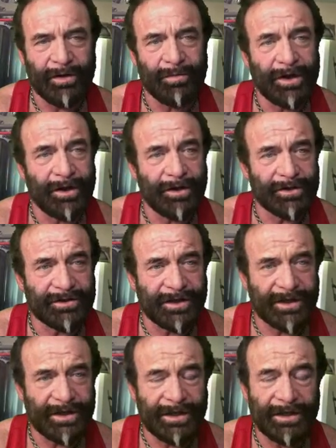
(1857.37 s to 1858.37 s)
Yeah. But here's the
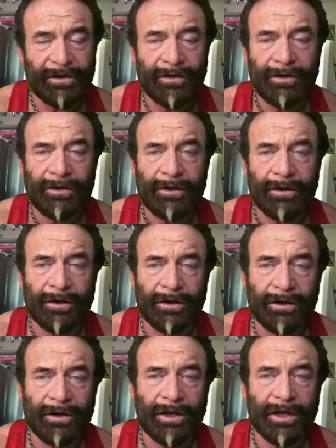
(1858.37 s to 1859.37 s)
key
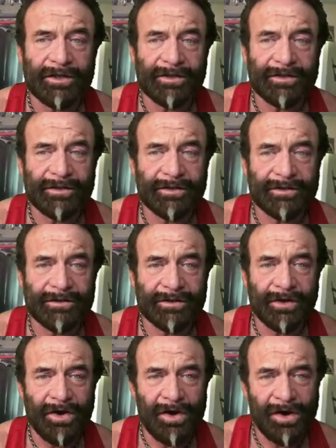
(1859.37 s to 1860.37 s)
uh, I
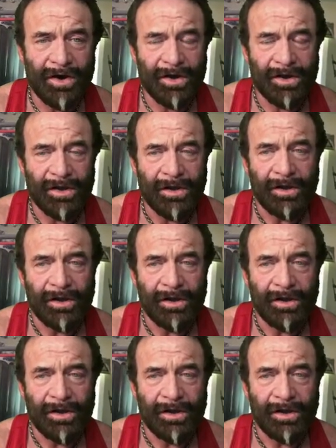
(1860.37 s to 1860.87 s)
saw